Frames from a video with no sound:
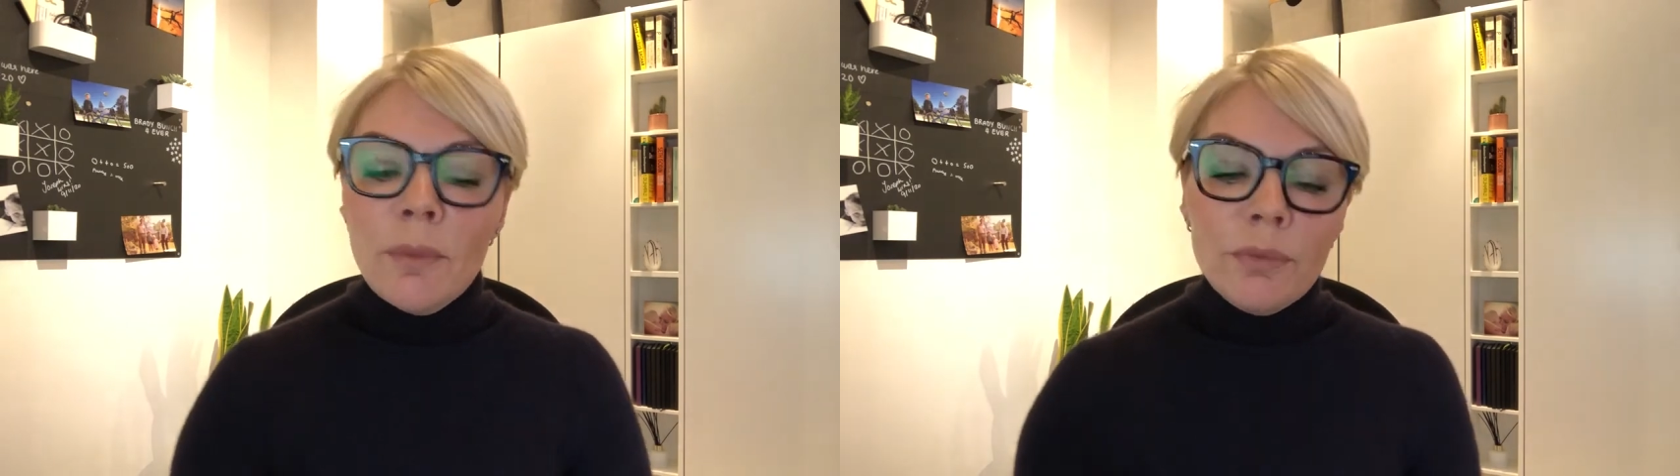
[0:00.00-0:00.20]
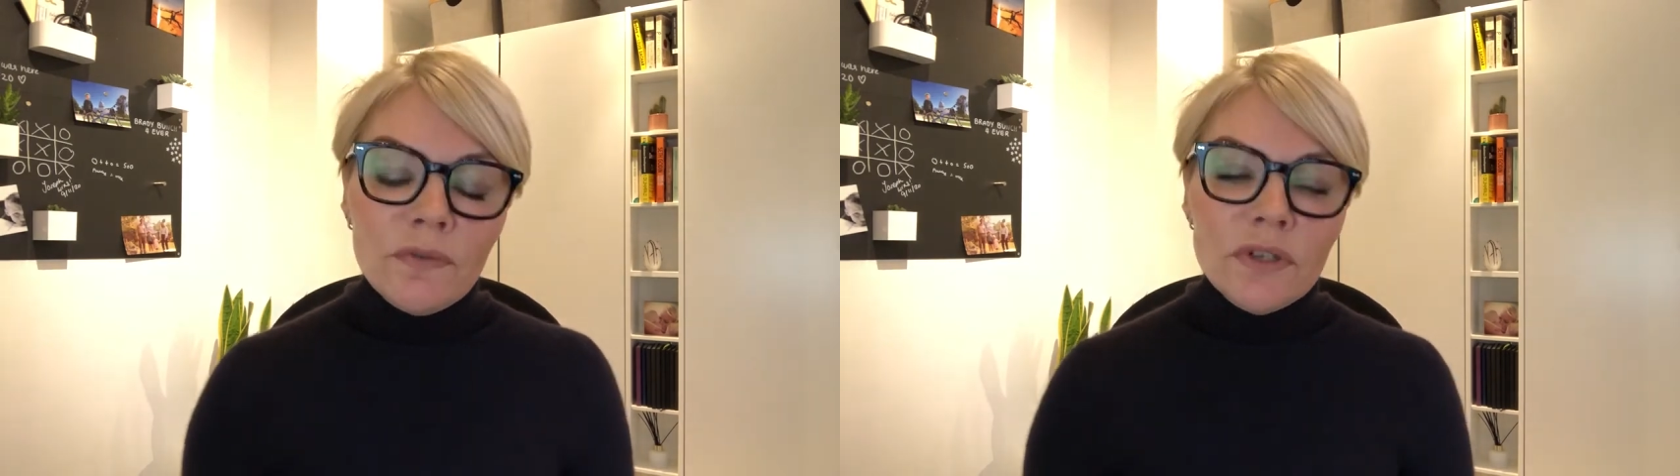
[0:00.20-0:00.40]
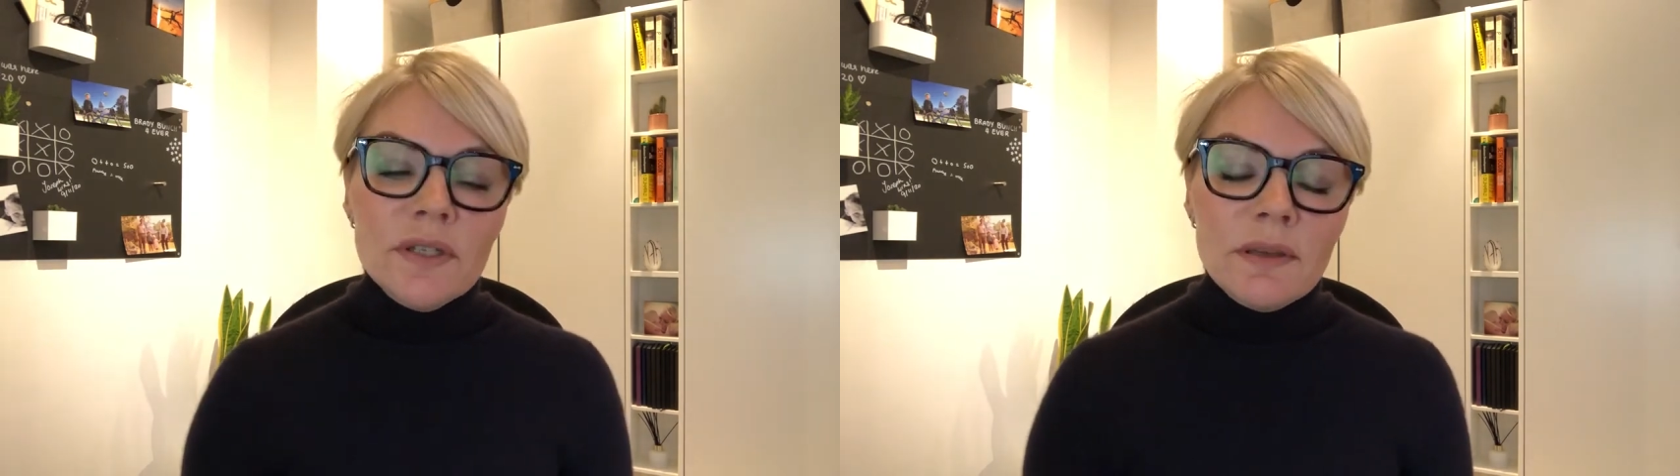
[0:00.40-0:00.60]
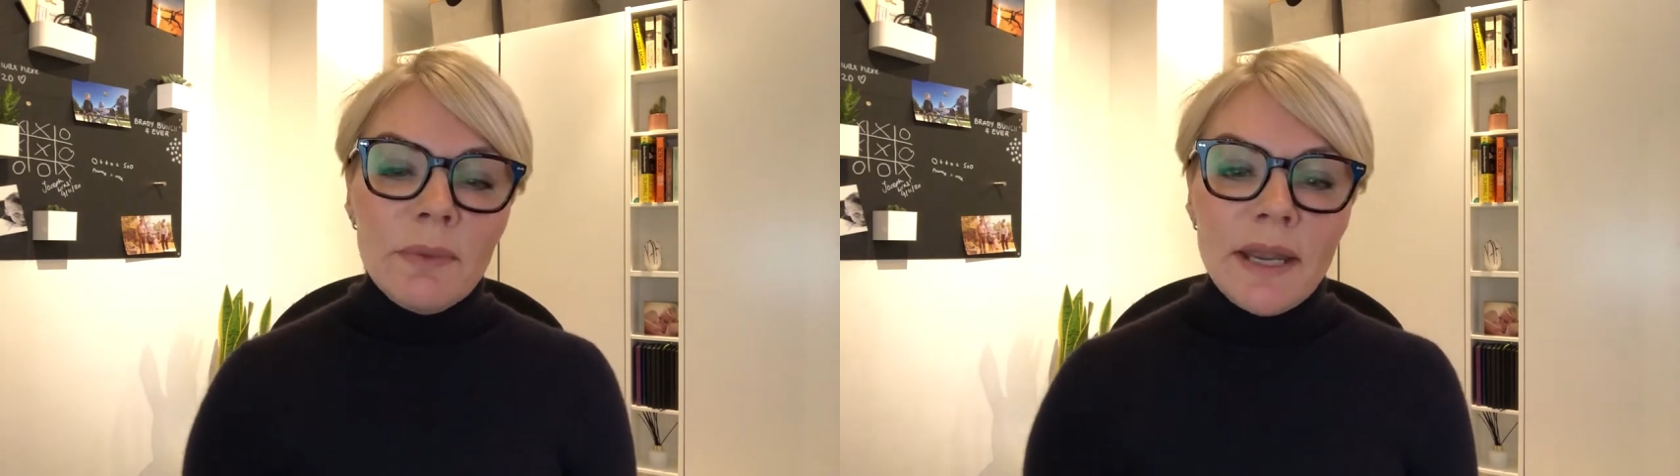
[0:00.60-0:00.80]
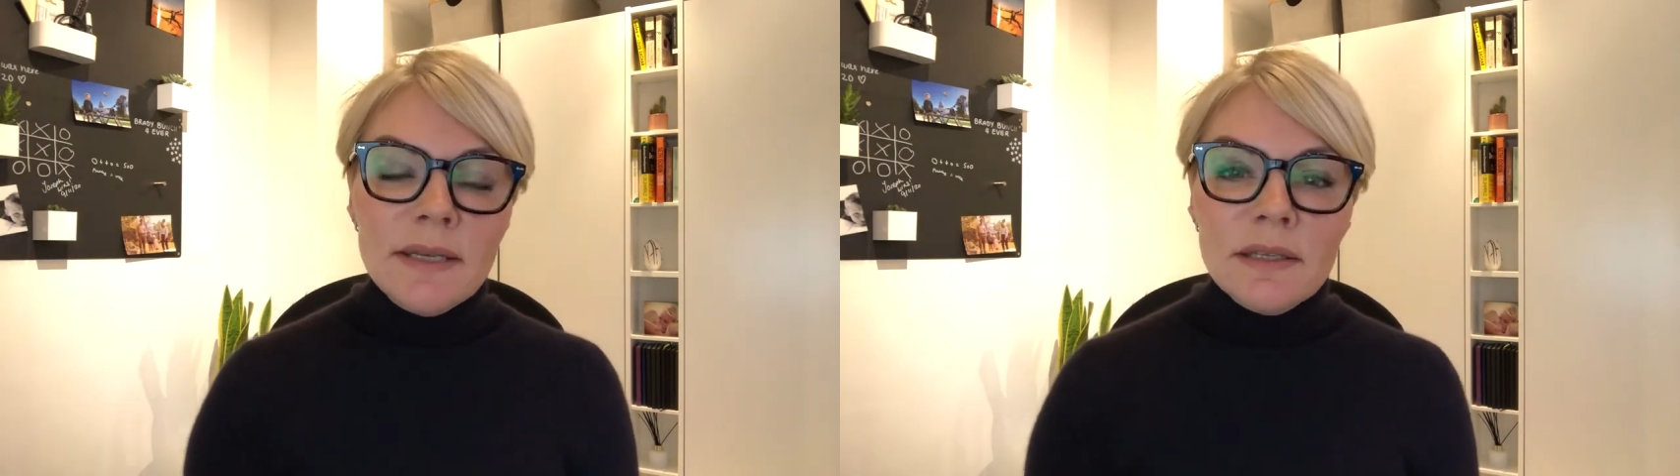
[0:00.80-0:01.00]
provisions are
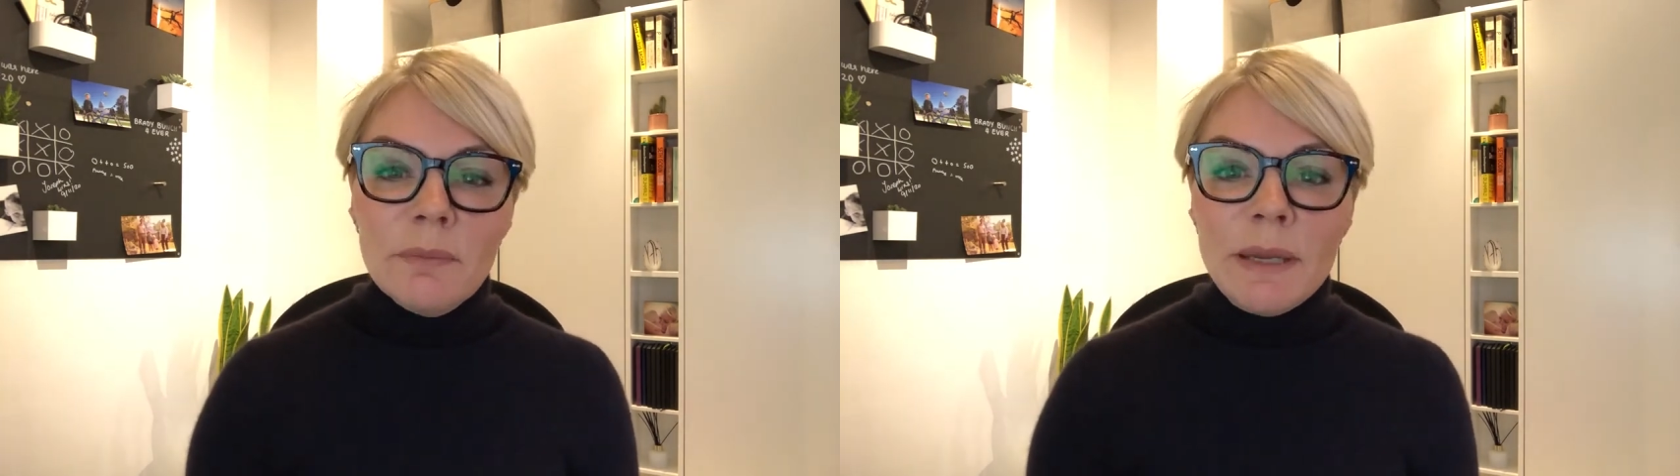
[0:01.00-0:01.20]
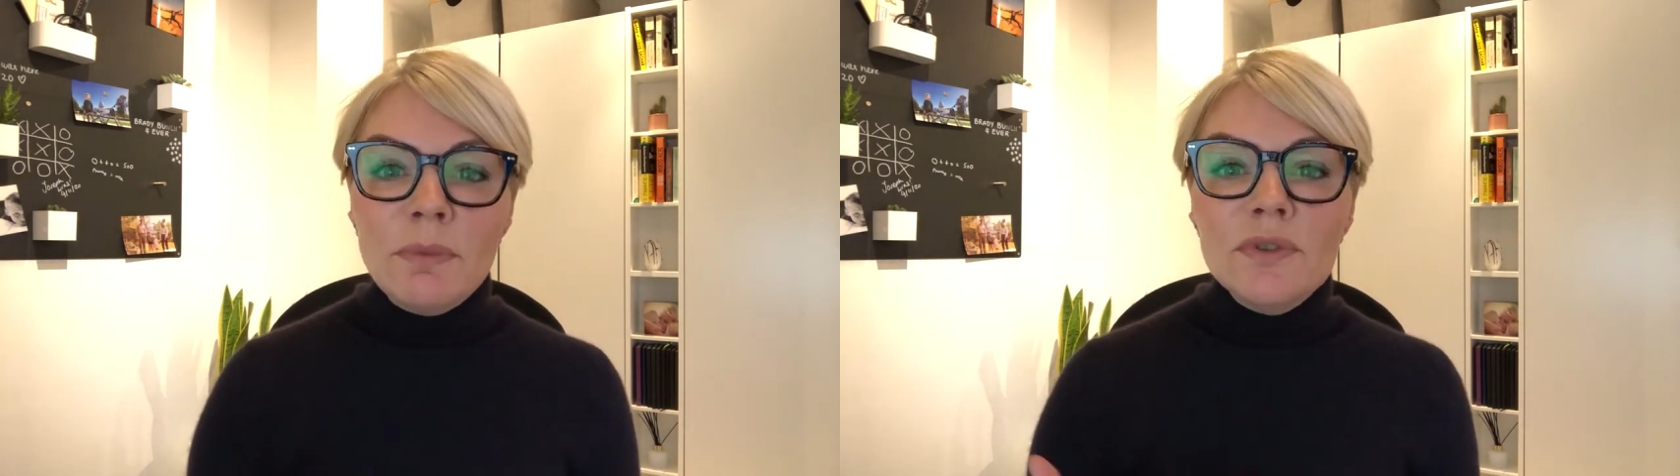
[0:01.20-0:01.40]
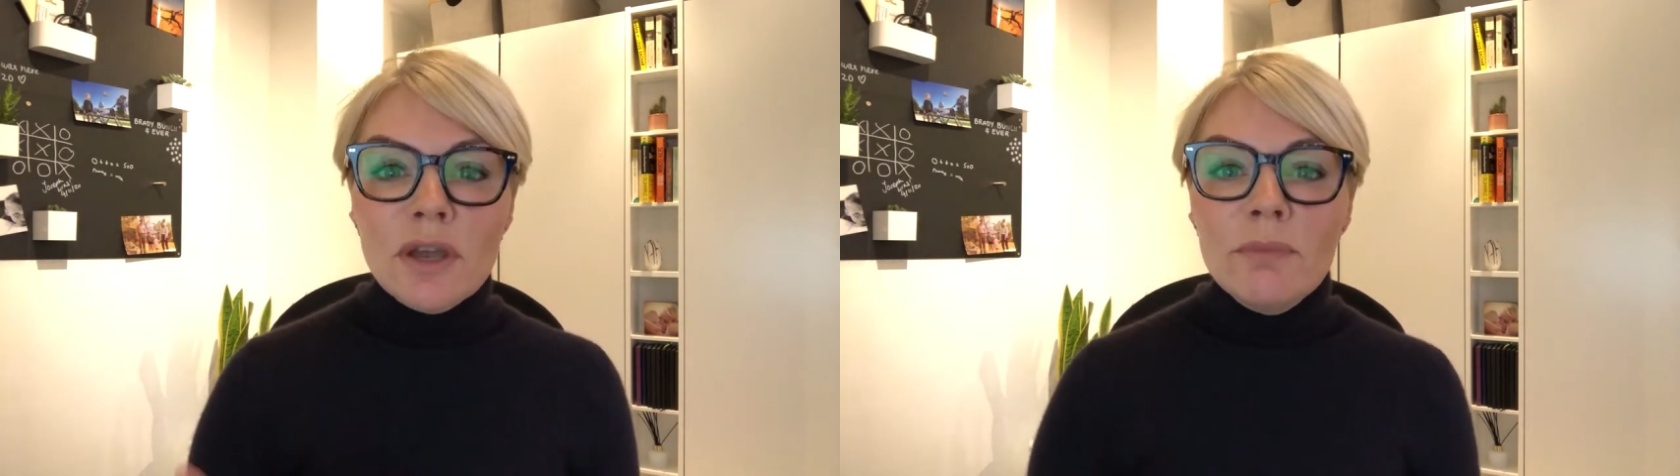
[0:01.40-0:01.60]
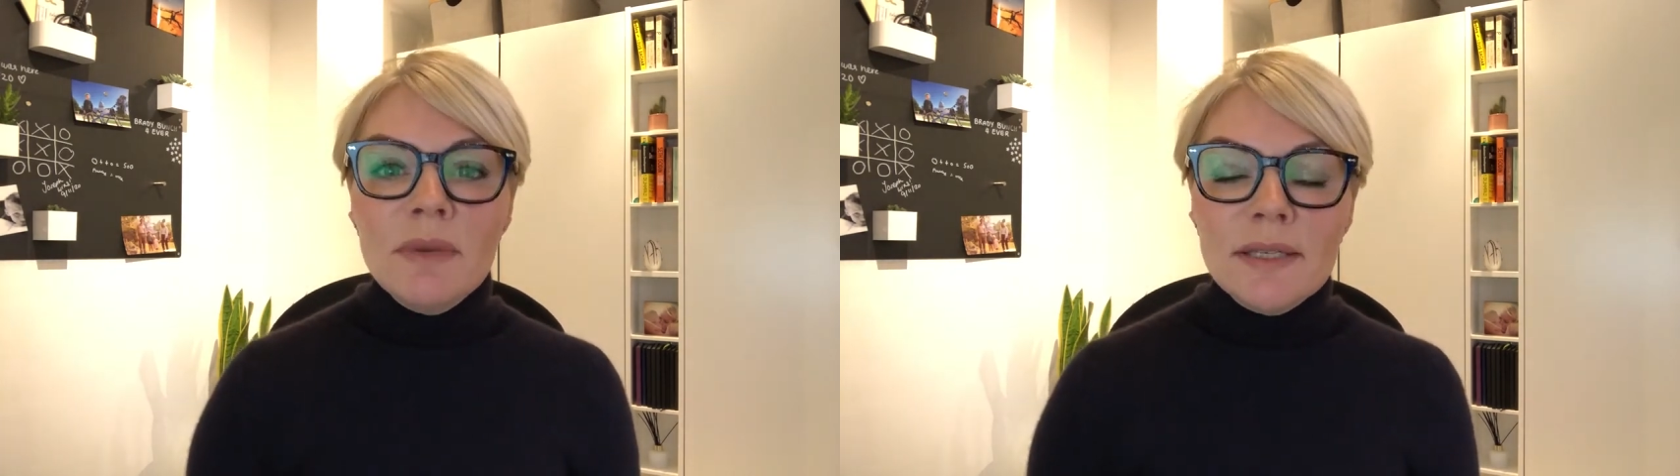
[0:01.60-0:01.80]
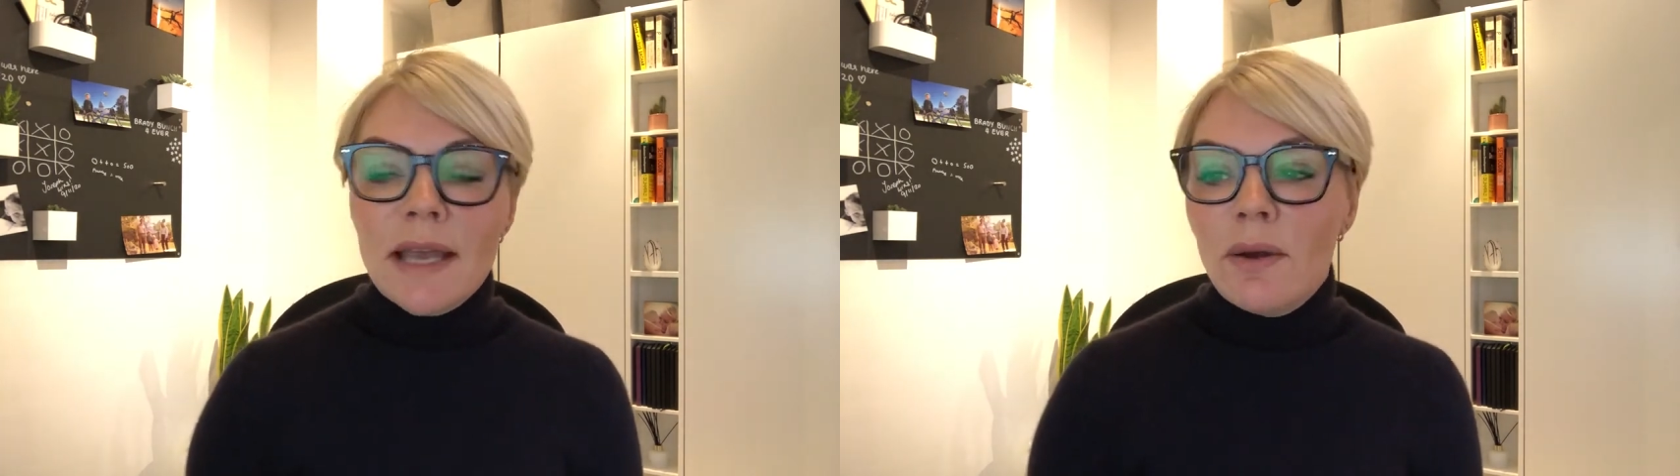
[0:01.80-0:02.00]
made so that people don't
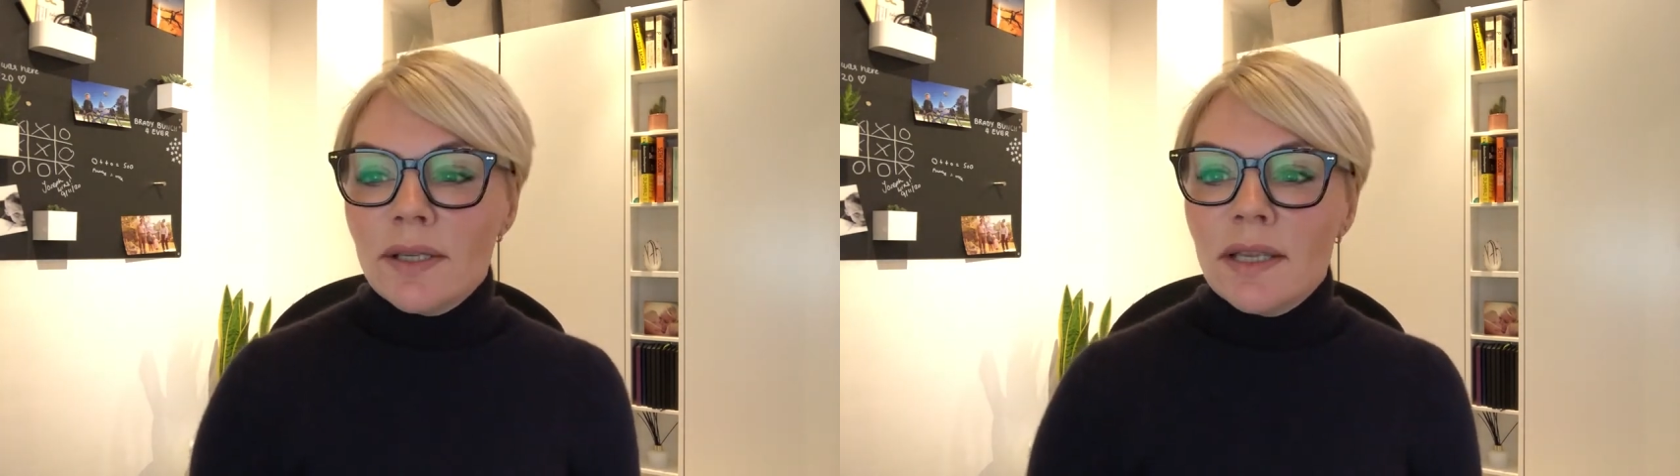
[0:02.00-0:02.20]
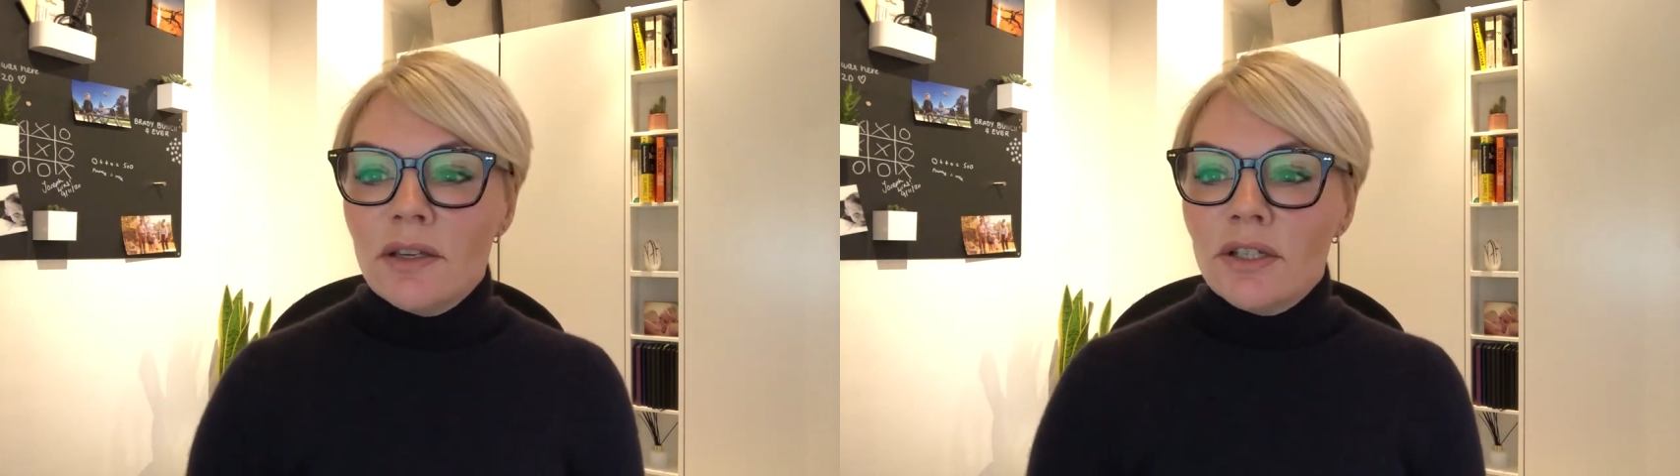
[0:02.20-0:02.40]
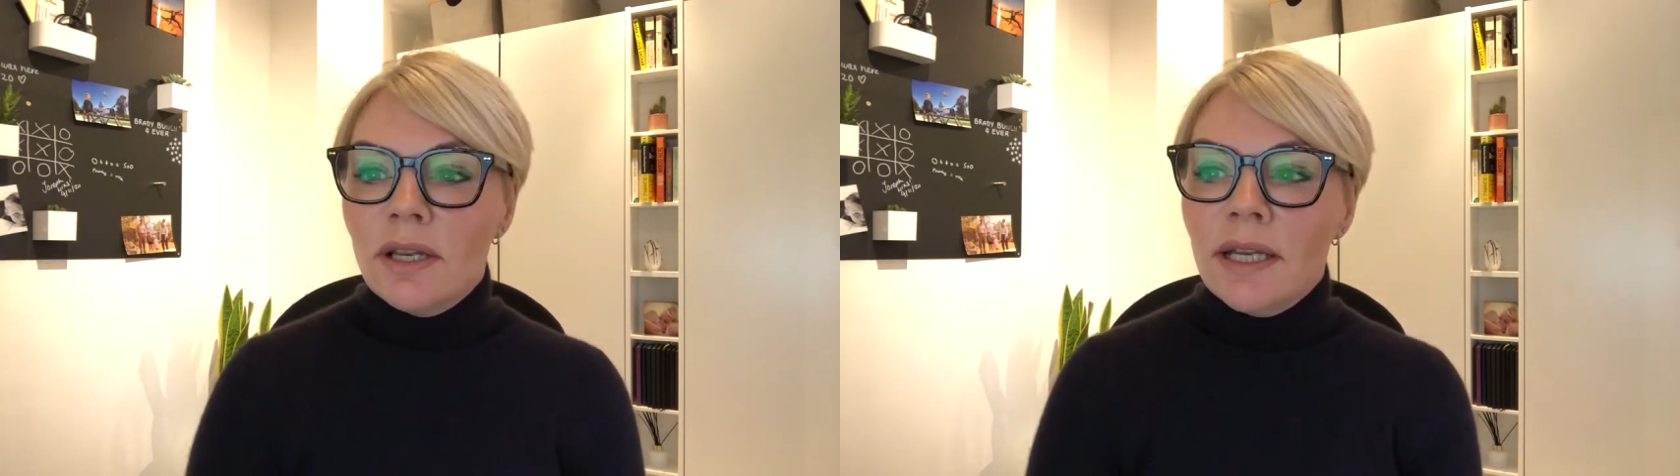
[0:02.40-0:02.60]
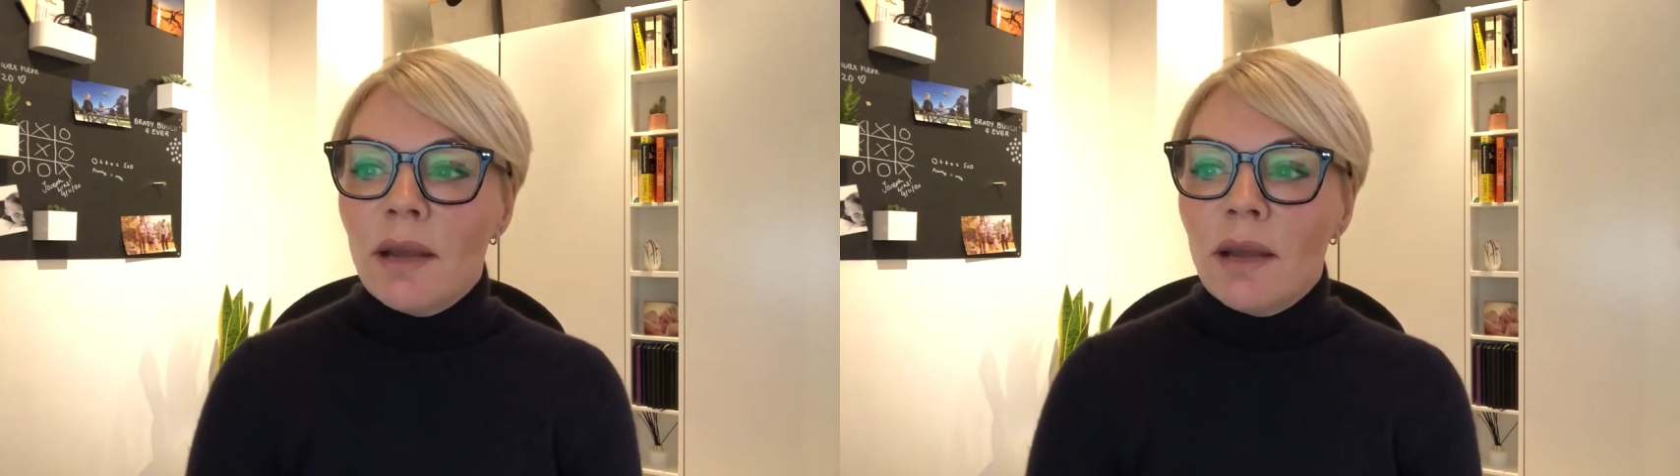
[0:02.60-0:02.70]
miss out essentially.